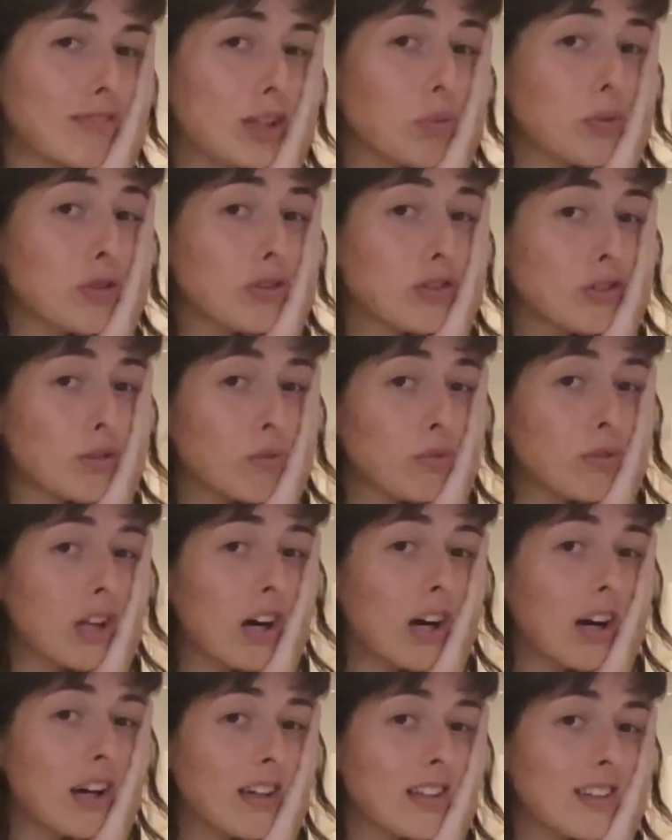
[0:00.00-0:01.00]
that was so
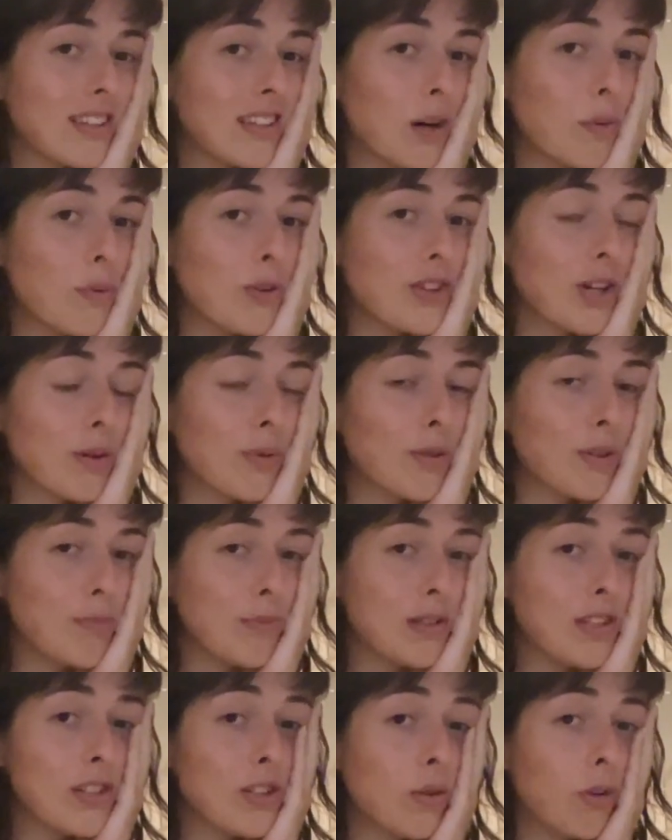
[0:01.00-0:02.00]
nice. I wish I wouldn't be
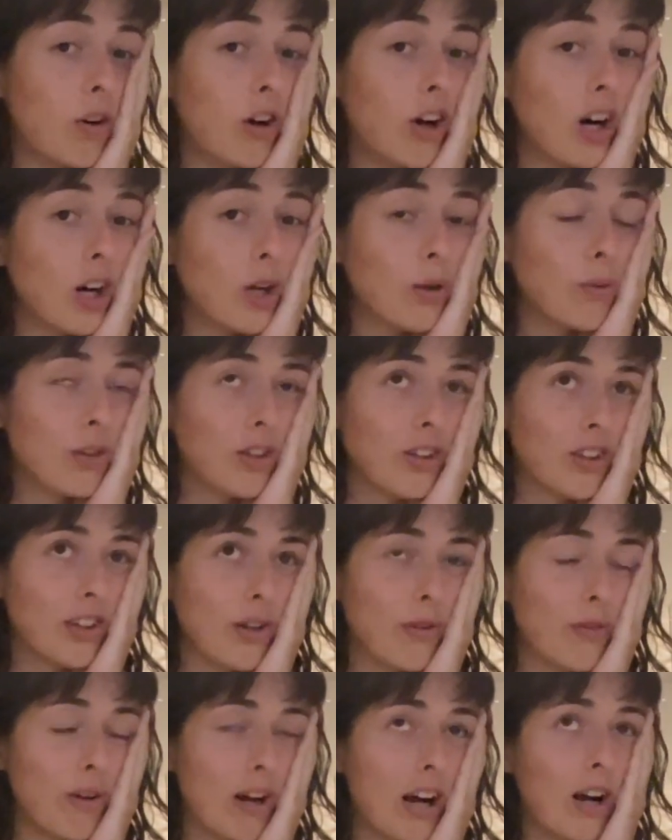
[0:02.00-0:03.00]
so awkward
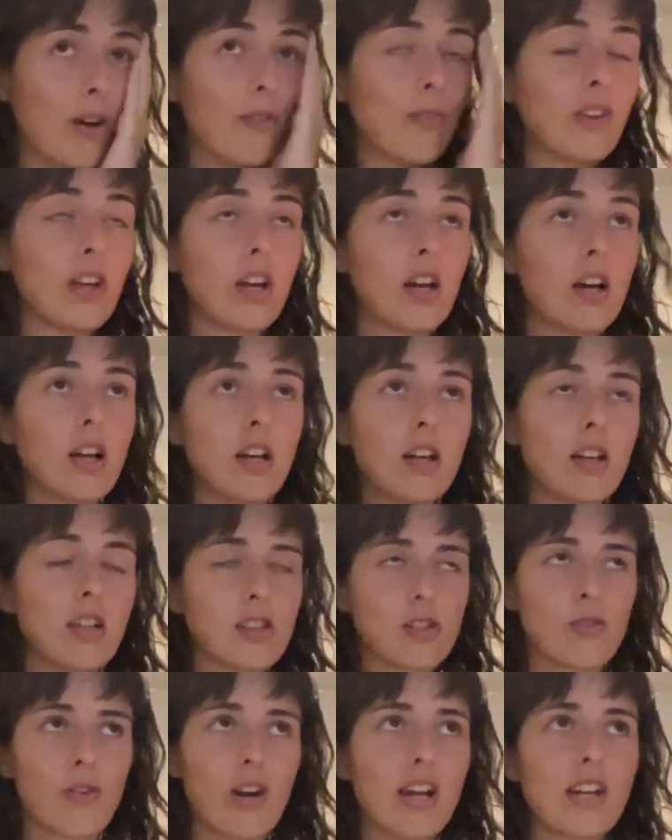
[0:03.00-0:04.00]
around
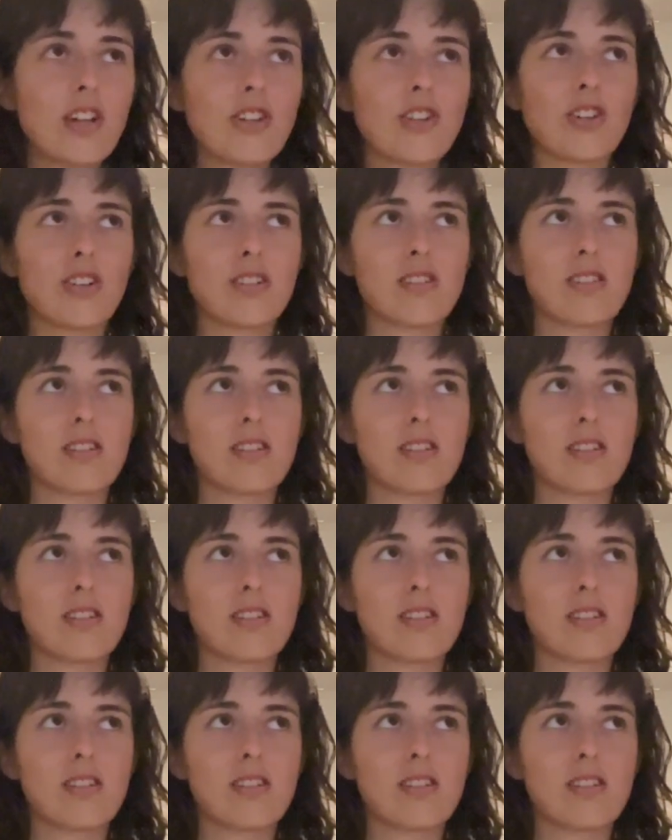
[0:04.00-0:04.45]
strangers